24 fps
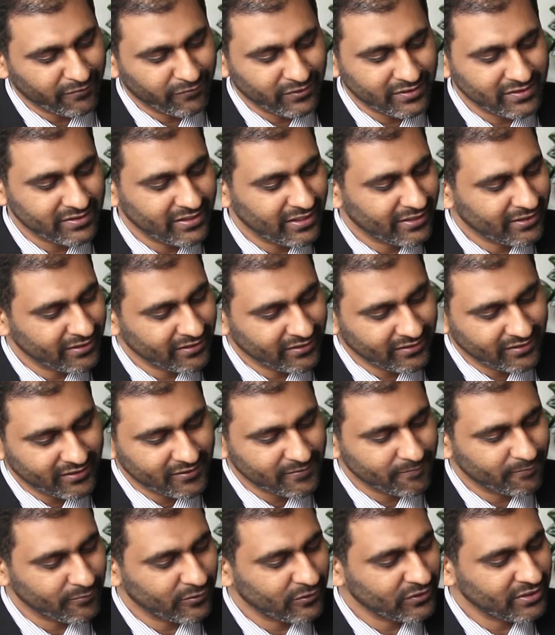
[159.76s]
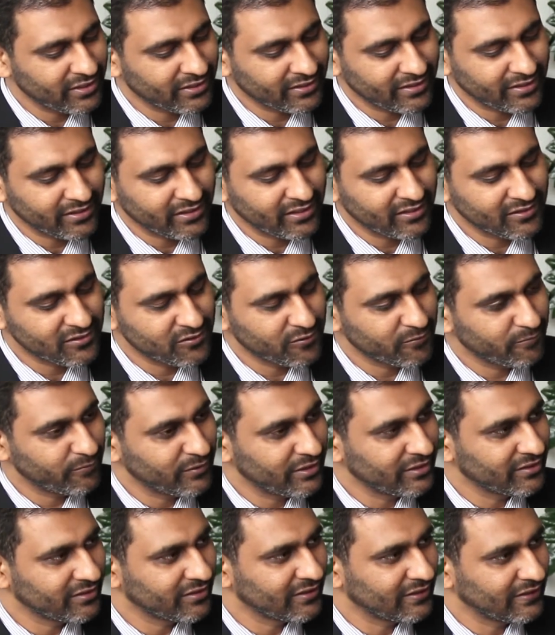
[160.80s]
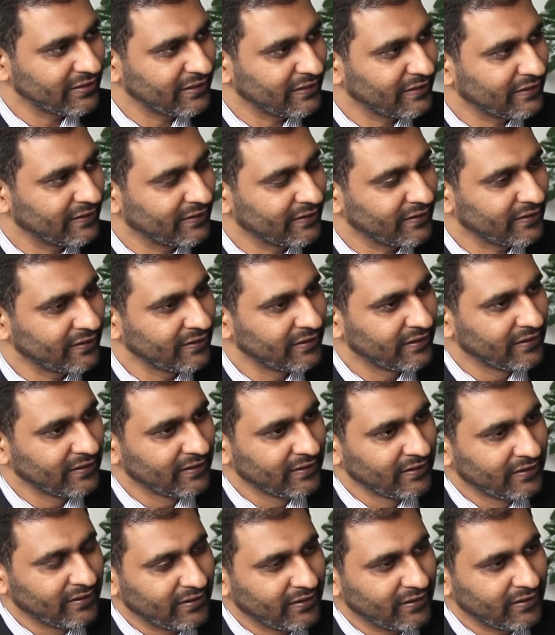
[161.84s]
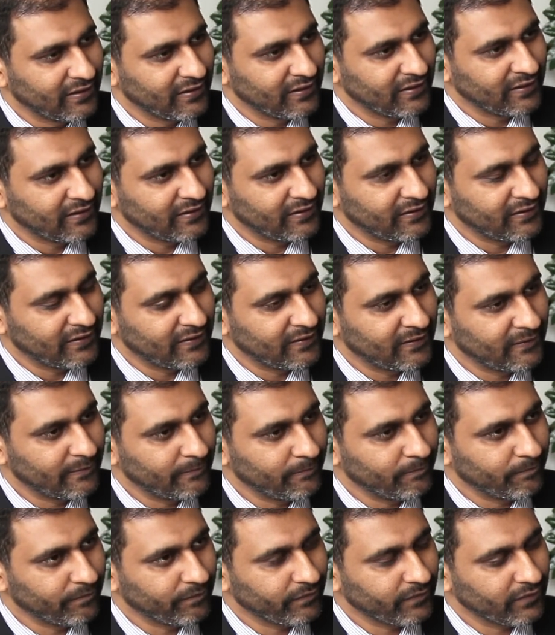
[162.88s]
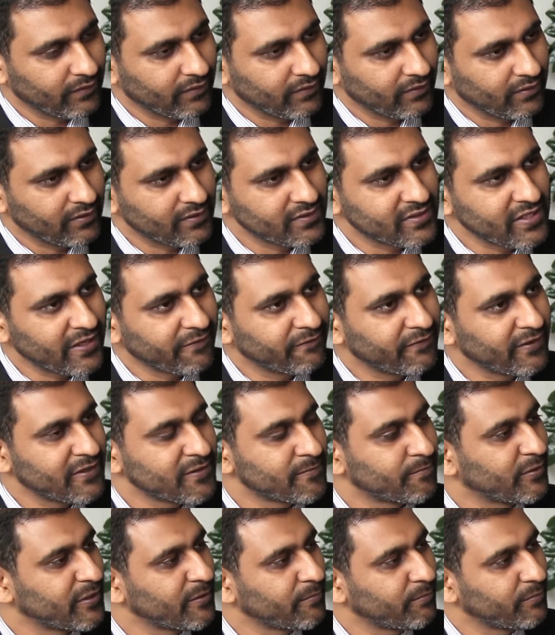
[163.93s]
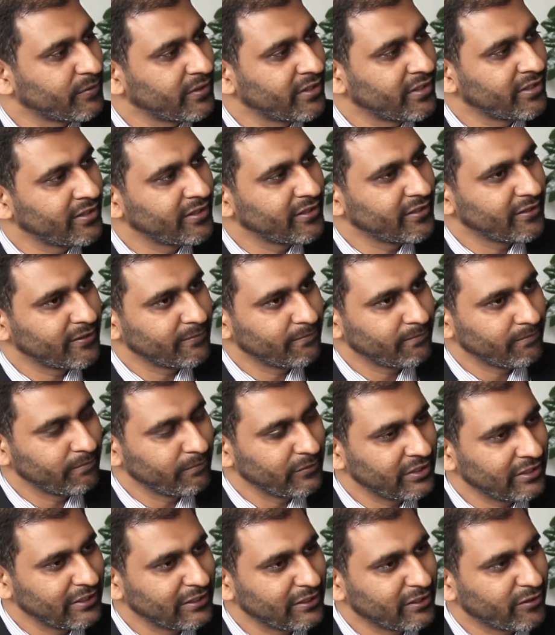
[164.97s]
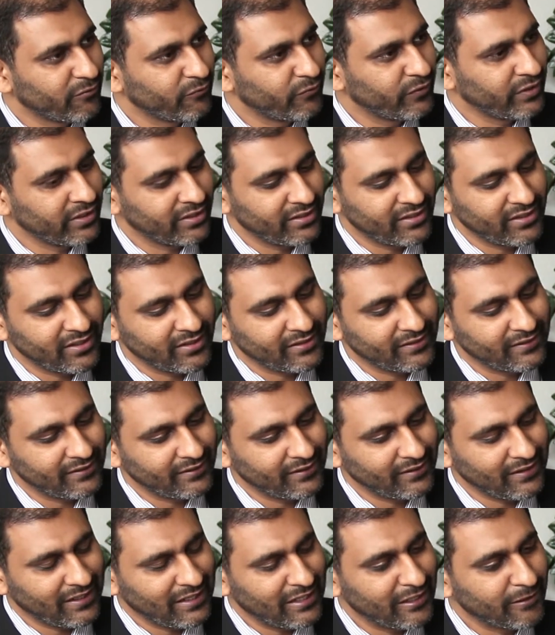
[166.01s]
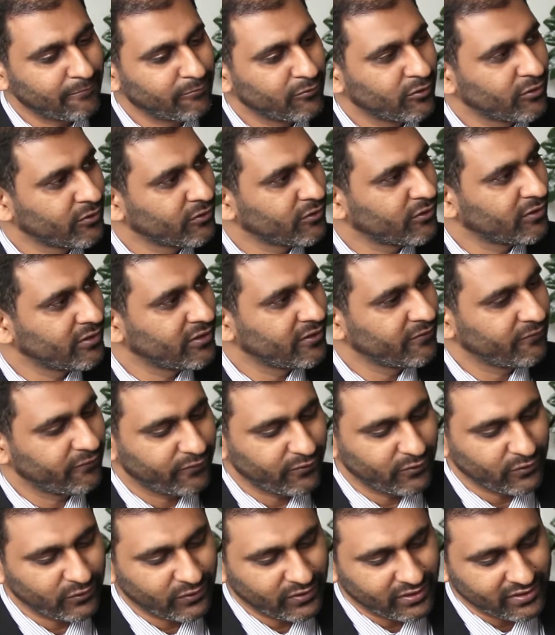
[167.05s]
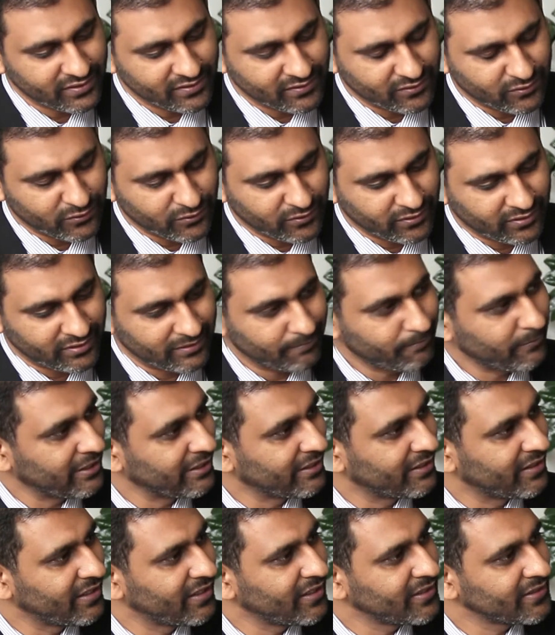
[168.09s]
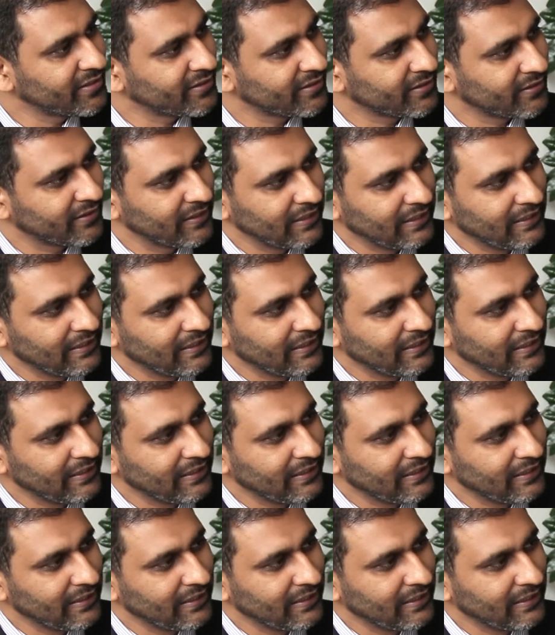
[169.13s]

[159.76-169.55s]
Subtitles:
I was getting this project, I also mentioned that the ZEF has prepared in me in a way that I am not only focused on my desk,